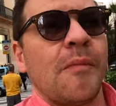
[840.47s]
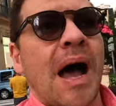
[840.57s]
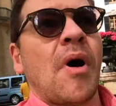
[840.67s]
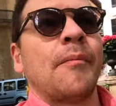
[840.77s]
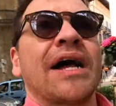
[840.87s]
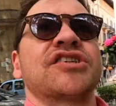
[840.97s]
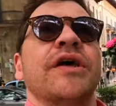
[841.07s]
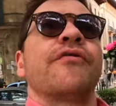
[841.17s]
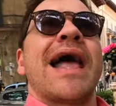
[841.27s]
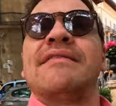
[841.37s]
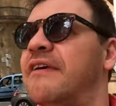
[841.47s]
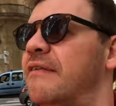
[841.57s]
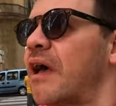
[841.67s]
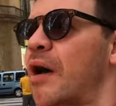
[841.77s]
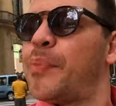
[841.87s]
My mum actually
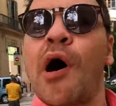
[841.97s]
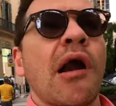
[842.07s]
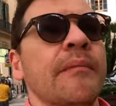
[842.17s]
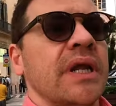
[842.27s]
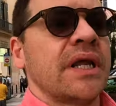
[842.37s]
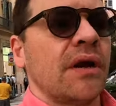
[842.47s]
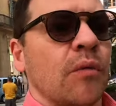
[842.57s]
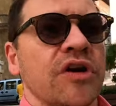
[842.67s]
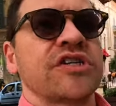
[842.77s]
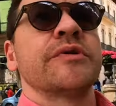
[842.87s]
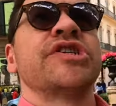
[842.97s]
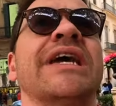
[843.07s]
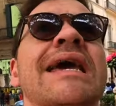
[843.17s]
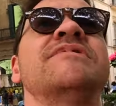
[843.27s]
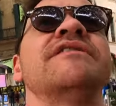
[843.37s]
rented an apartment here once when she
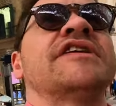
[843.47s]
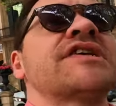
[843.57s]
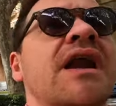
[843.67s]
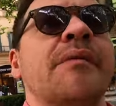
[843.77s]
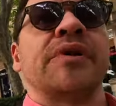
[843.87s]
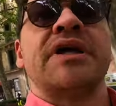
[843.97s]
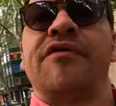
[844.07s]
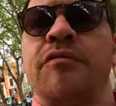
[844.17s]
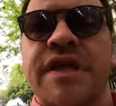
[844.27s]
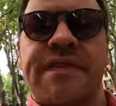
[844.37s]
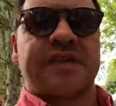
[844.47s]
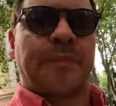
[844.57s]
came to visit, and I believe it was in this